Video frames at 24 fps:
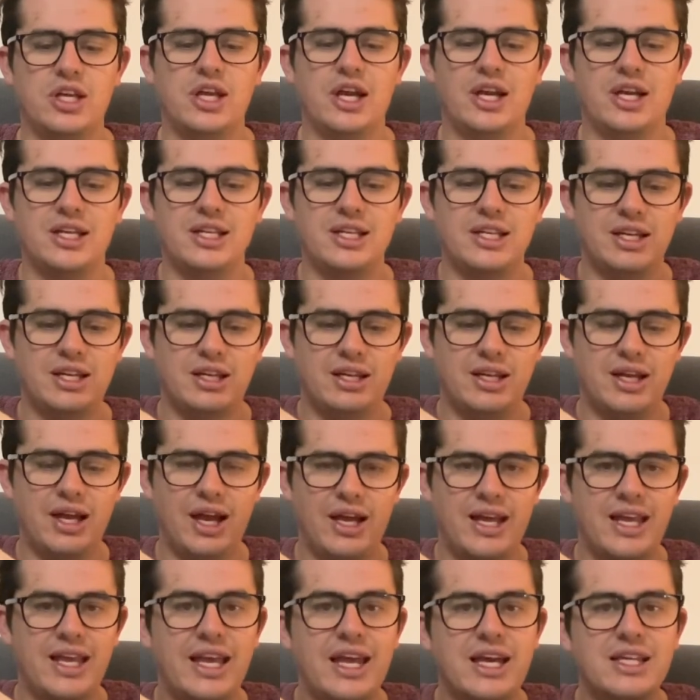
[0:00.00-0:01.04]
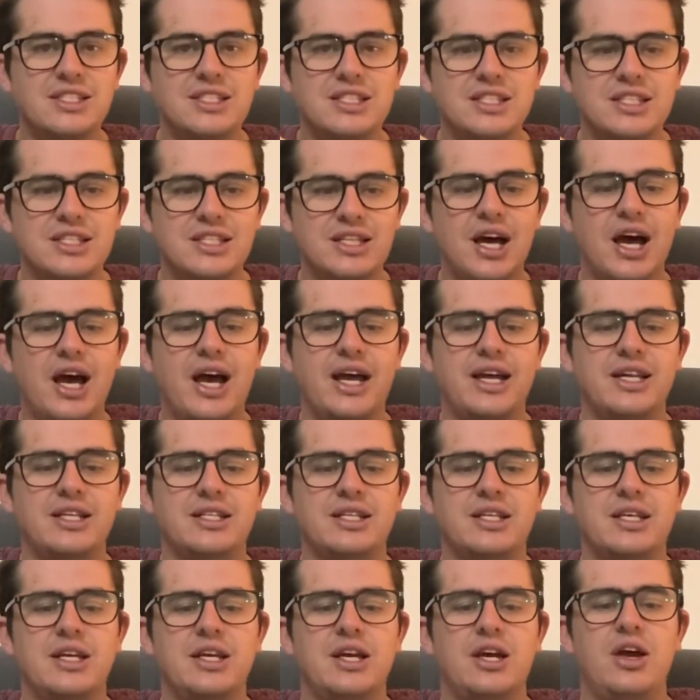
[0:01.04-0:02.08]
I can get sight
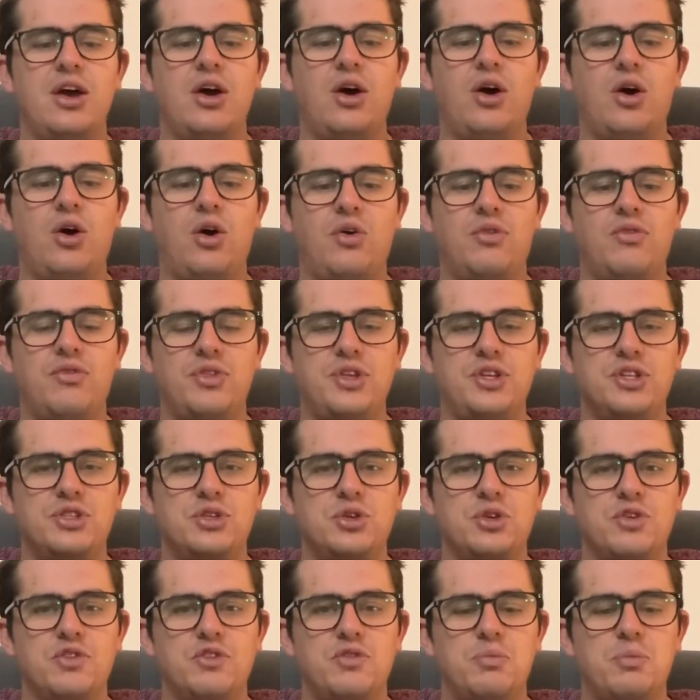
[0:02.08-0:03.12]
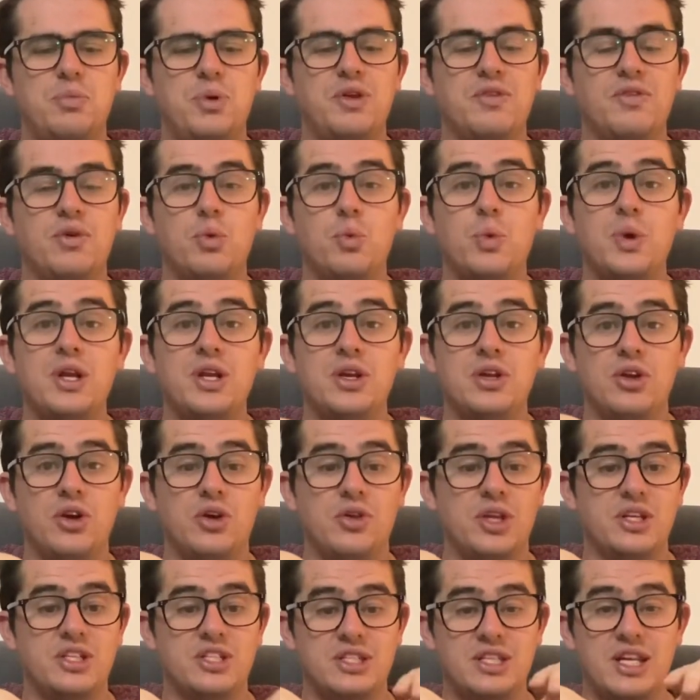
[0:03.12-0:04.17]
of this sort of bit of a window
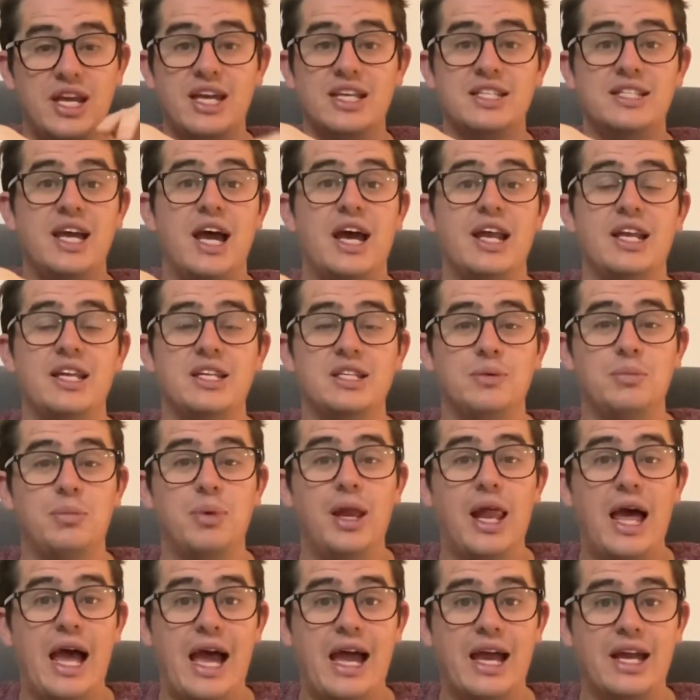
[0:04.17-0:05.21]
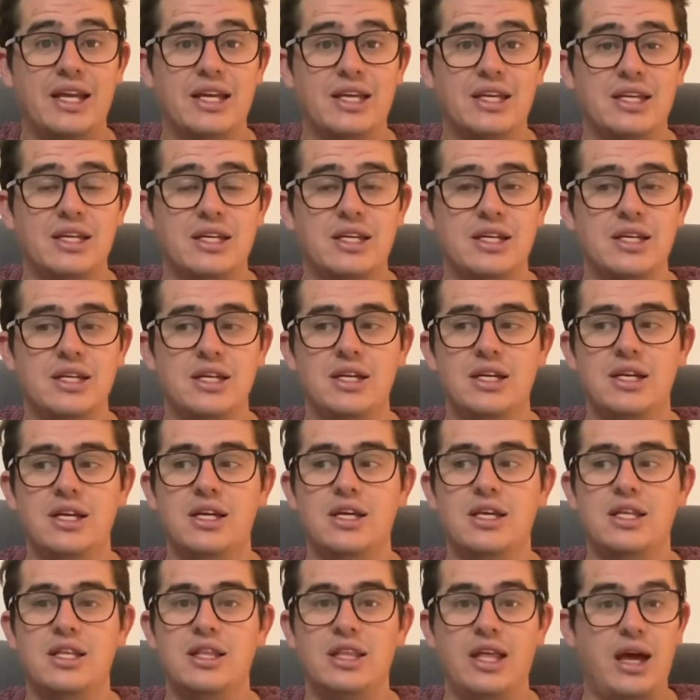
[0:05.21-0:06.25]
that stares out into black.
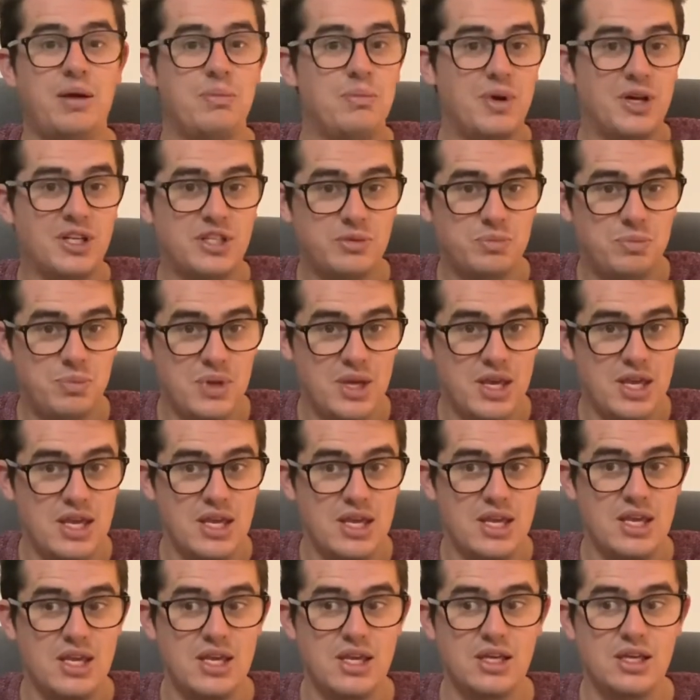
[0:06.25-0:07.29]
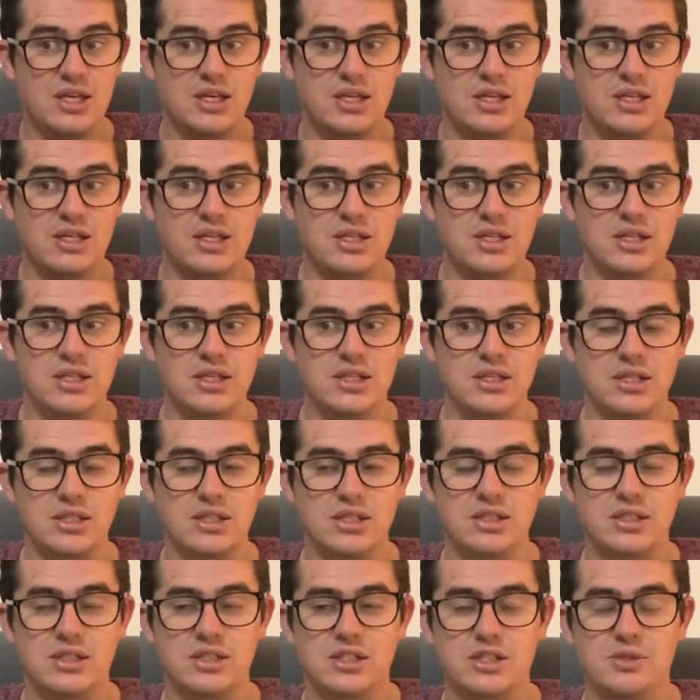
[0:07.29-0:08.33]
That must be
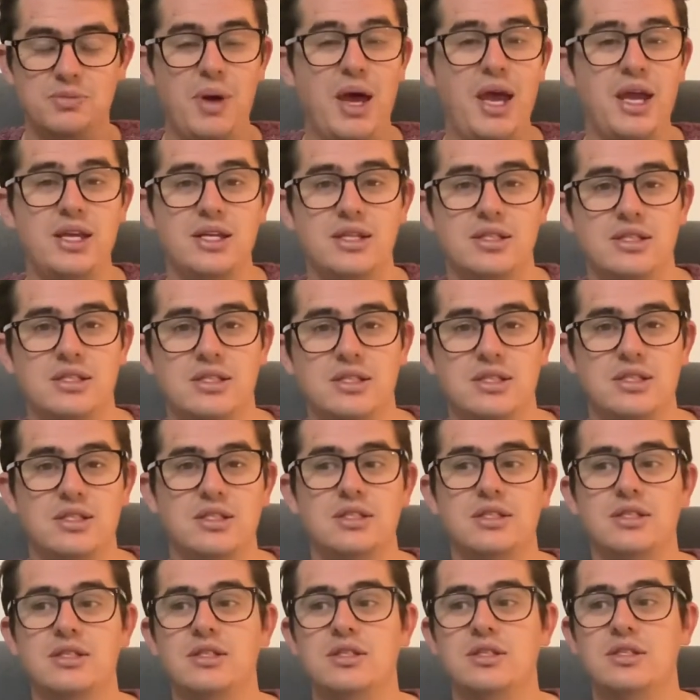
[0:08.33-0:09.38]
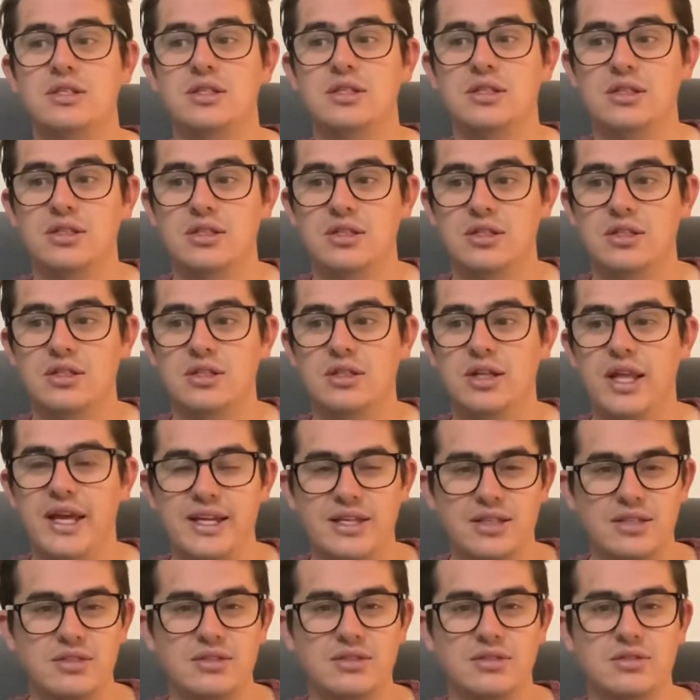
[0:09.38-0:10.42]
space.
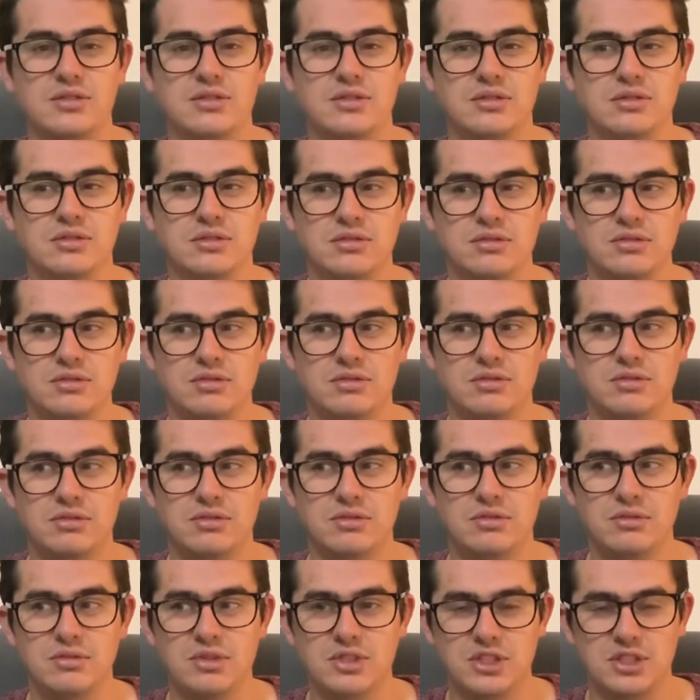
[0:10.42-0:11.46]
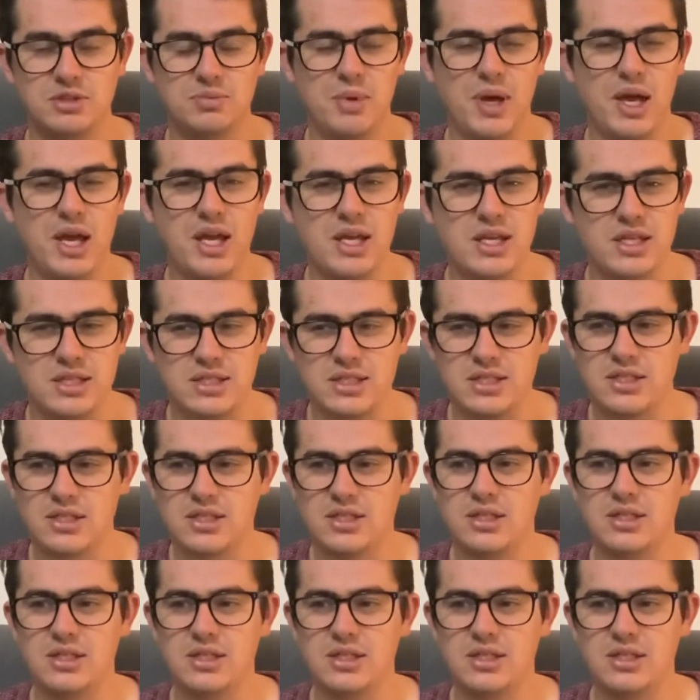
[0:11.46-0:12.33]
Like, space.